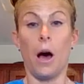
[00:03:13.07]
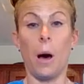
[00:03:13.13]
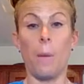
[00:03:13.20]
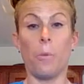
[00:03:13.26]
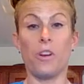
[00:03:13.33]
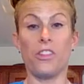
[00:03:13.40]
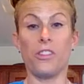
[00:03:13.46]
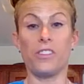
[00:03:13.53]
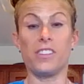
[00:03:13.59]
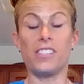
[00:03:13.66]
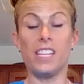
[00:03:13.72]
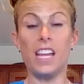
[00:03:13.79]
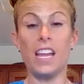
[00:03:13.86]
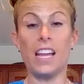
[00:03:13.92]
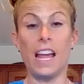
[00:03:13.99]
what they're
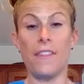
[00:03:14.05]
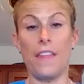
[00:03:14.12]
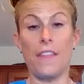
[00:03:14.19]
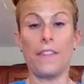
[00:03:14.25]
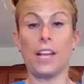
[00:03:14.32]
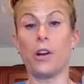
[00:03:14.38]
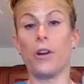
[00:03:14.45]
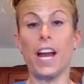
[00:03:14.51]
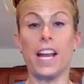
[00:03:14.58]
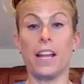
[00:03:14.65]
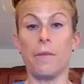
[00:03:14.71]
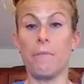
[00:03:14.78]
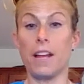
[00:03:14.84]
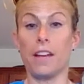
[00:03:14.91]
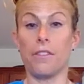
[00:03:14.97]
seeing, and then they create it
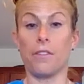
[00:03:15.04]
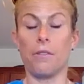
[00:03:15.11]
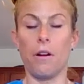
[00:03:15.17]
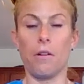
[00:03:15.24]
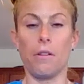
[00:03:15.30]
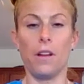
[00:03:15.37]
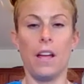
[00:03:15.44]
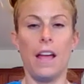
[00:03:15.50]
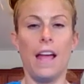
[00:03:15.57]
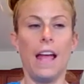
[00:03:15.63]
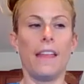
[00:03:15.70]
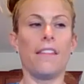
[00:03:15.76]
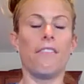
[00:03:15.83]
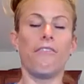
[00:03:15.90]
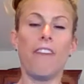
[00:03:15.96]
and make it their own.
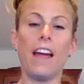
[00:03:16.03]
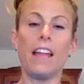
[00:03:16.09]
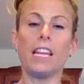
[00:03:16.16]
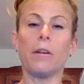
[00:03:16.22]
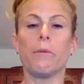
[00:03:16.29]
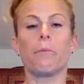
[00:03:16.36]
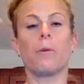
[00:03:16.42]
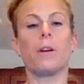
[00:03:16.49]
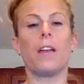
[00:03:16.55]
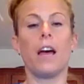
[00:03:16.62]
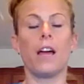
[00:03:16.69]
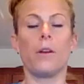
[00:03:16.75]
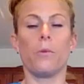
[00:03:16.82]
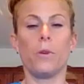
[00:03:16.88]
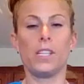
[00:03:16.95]
And then finally, when we're
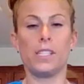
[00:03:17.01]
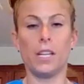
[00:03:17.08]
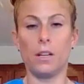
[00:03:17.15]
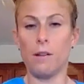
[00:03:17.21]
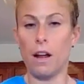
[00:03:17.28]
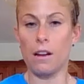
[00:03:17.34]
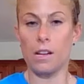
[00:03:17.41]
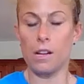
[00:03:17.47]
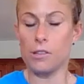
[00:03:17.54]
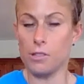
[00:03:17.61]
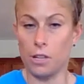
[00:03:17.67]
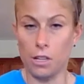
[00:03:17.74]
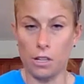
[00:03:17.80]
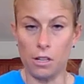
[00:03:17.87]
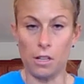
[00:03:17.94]
done, we sit around in a
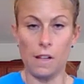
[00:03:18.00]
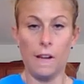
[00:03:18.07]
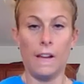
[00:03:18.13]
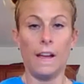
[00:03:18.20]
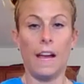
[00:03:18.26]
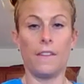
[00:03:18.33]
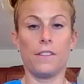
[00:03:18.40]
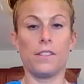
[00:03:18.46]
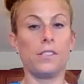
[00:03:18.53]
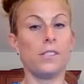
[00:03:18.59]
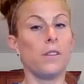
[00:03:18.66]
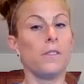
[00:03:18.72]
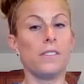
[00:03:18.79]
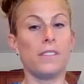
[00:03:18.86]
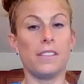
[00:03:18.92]
circle, and the
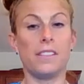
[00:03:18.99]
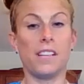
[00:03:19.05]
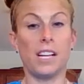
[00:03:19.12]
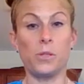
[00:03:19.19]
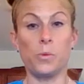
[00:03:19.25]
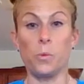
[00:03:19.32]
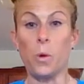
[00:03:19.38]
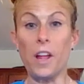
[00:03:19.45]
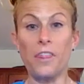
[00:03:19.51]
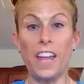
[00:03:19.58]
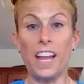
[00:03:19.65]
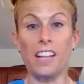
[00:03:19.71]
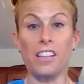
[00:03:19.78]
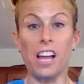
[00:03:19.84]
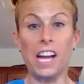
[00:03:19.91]
students discuss what
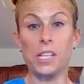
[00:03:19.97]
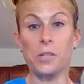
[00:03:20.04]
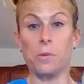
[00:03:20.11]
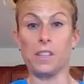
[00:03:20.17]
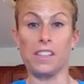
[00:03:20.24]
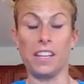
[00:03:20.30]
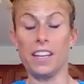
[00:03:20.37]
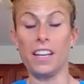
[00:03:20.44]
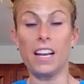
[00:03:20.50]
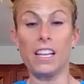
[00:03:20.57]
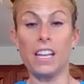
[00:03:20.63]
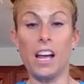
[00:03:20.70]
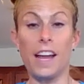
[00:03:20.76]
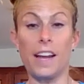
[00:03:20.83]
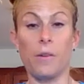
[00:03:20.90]
they liked, what they
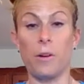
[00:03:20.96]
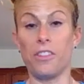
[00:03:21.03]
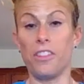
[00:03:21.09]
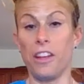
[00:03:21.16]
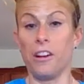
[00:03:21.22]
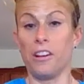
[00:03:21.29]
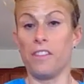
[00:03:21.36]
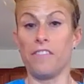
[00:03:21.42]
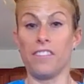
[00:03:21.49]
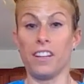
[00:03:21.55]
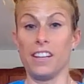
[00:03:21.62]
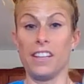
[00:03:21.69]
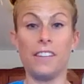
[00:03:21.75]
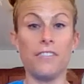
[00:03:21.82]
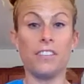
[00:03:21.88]
didn't like, what they could have
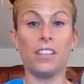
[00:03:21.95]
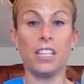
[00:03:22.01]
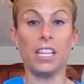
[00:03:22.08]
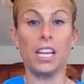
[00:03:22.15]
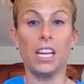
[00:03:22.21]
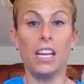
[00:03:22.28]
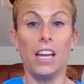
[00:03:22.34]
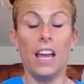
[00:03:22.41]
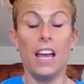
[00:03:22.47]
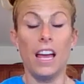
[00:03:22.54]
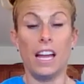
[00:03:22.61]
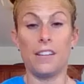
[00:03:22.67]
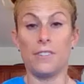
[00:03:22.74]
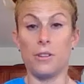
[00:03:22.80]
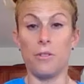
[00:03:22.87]
done differently,
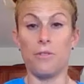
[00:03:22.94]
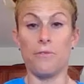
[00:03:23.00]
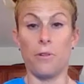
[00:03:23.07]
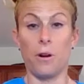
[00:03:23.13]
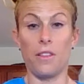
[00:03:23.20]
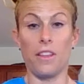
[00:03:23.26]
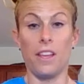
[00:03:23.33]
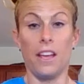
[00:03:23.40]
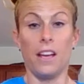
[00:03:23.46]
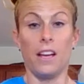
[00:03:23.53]
and so forth.